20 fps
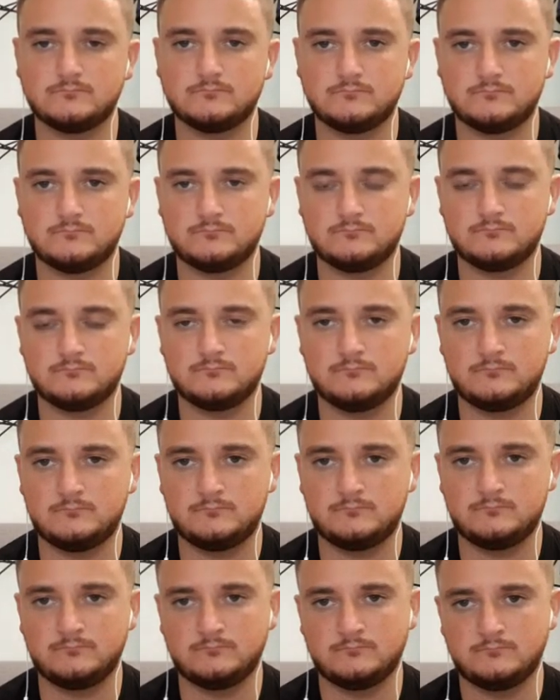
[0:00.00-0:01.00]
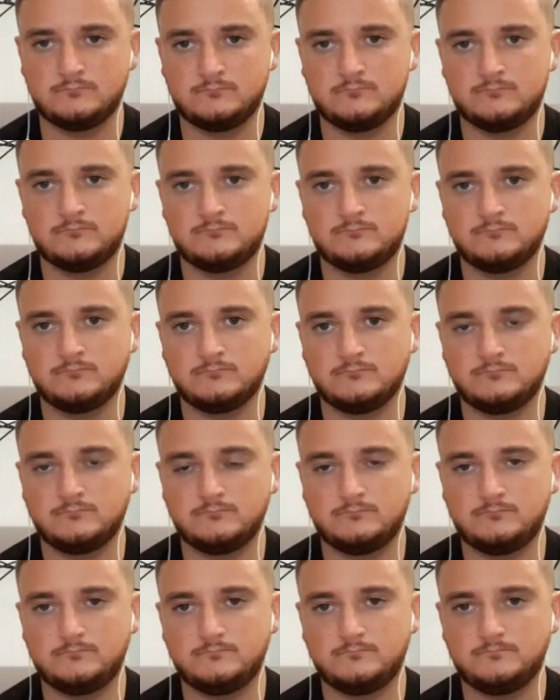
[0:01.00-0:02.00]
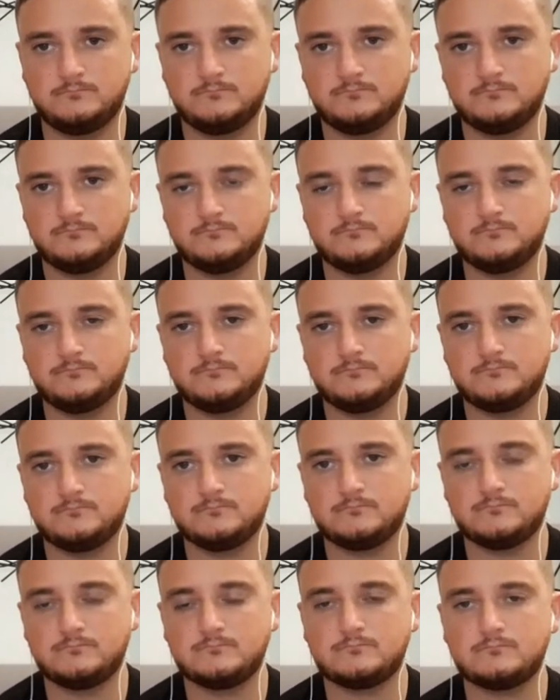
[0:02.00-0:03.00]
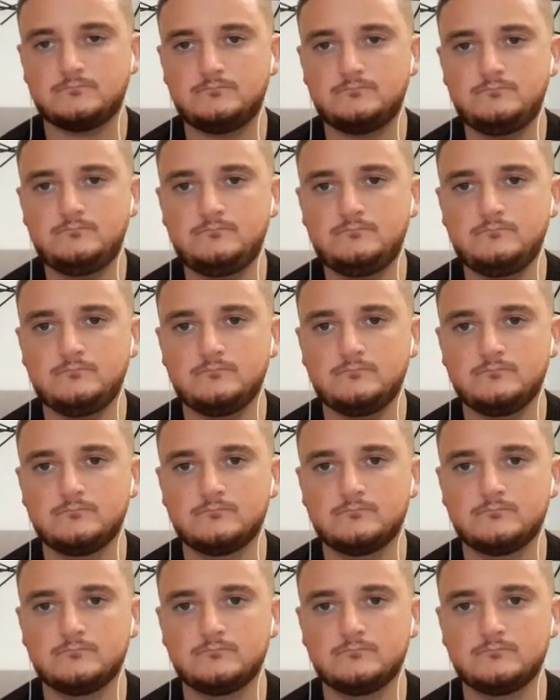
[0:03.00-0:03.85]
(not speaking)